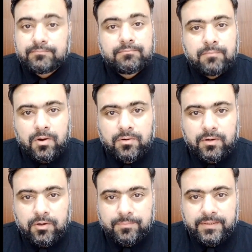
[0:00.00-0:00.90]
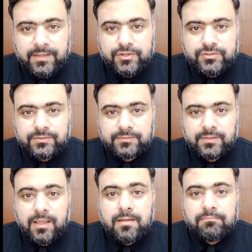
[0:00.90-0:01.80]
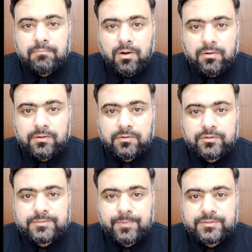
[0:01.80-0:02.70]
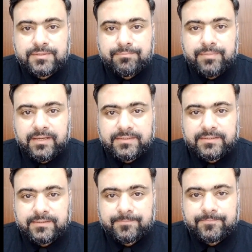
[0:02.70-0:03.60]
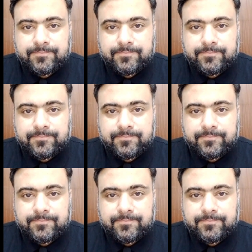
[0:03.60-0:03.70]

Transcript: Moral obligation, moral responsibility.